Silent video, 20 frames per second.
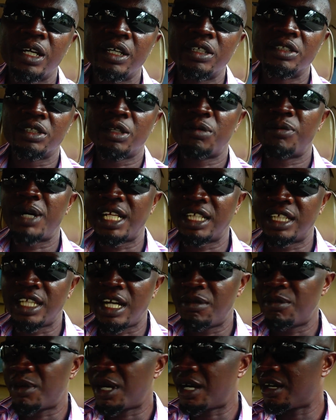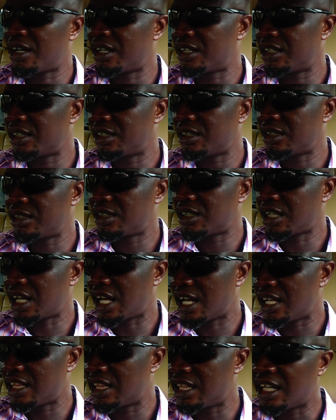so by the time I
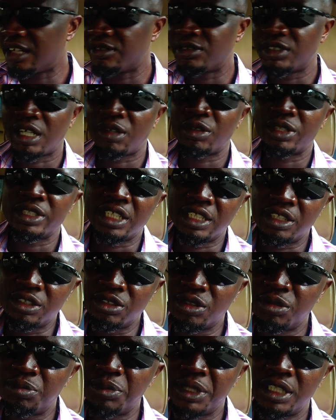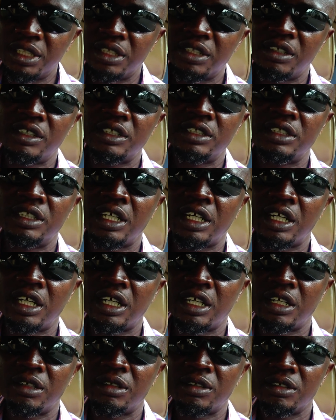left, I was a little bit
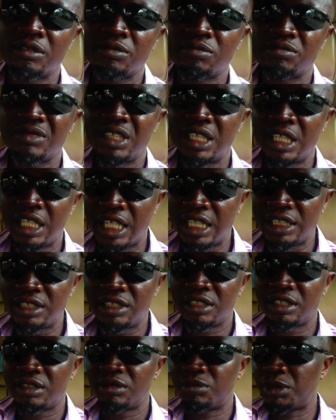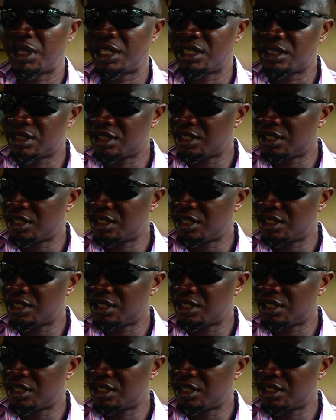late, but